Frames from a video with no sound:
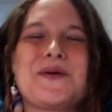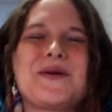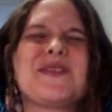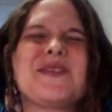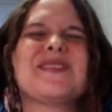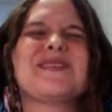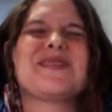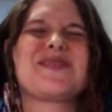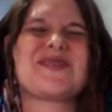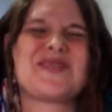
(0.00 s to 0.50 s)

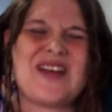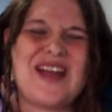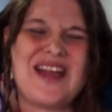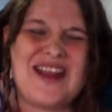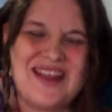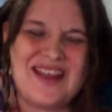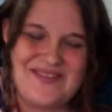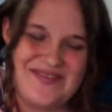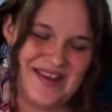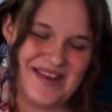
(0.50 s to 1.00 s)
wouldn't have
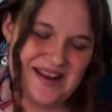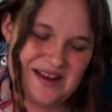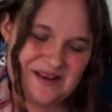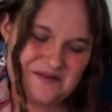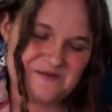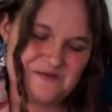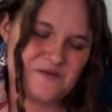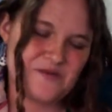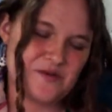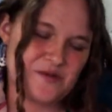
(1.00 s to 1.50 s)
tried if they
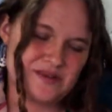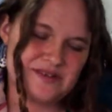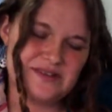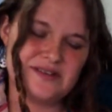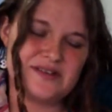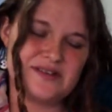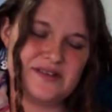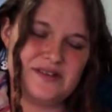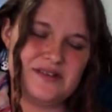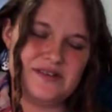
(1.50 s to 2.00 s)
didn't force
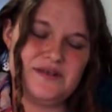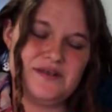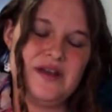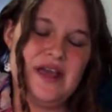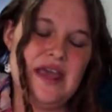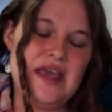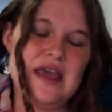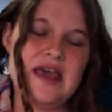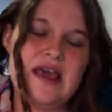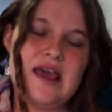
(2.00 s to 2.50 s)
us to,
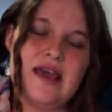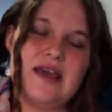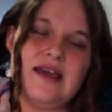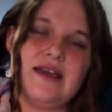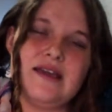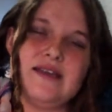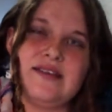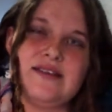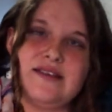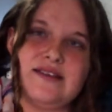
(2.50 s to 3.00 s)

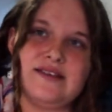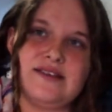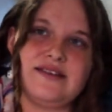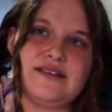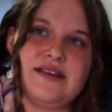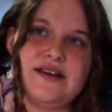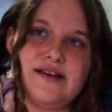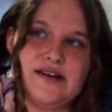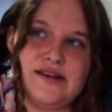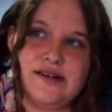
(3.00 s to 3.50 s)

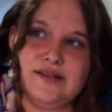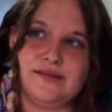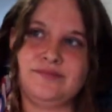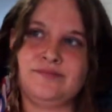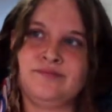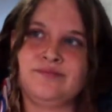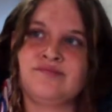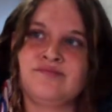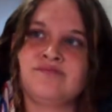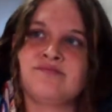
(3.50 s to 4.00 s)
is
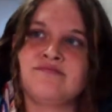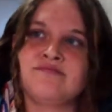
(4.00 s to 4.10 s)
um,